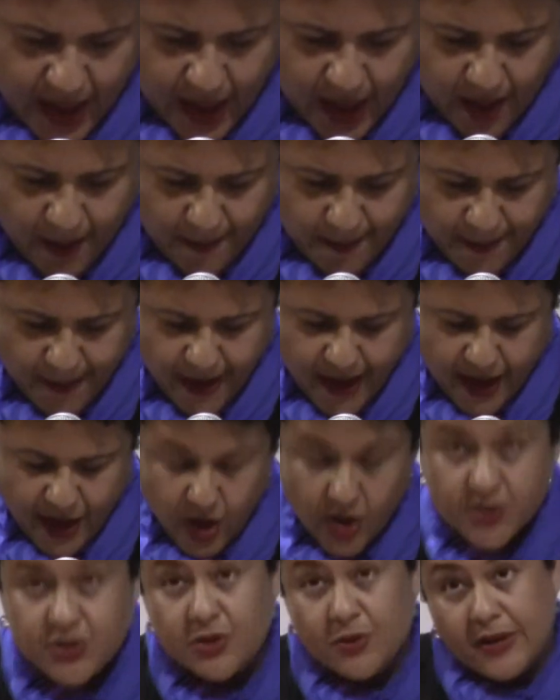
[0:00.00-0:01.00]
Um, I
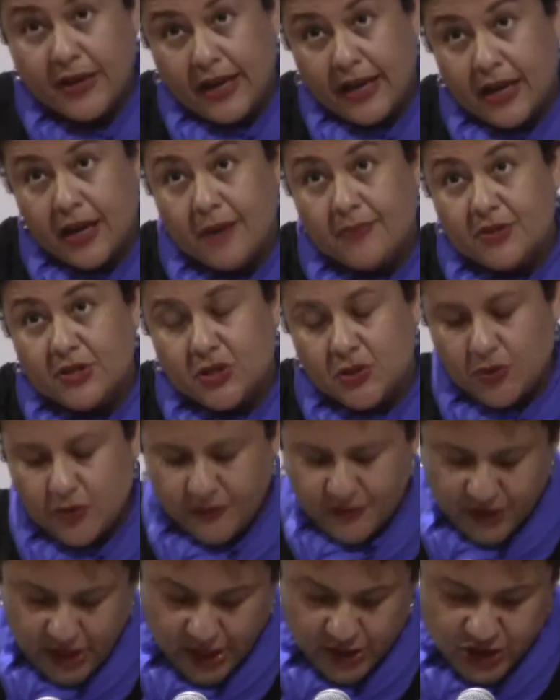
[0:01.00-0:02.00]
also, and again I'm just sort
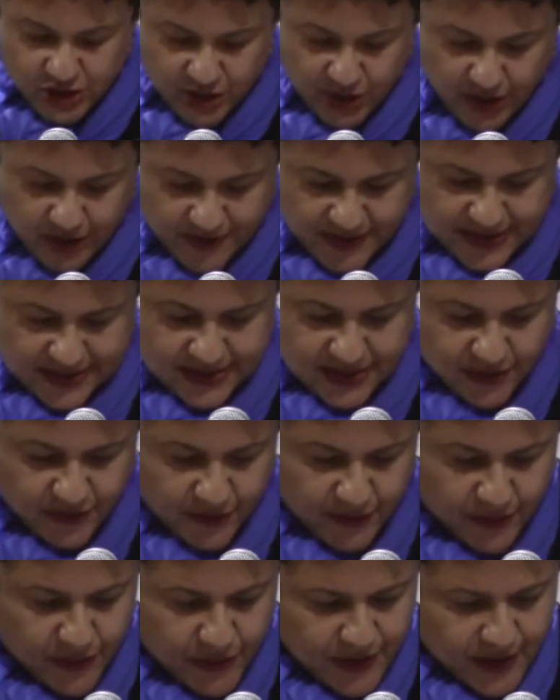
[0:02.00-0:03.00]
of touching on these
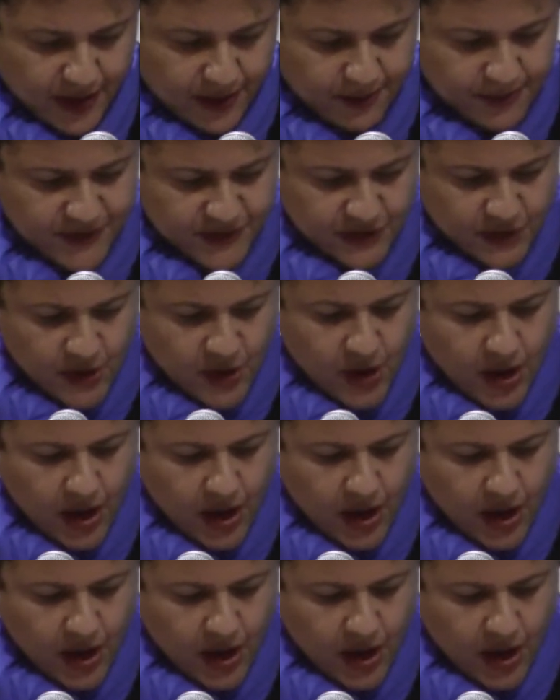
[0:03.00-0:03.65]
different themes,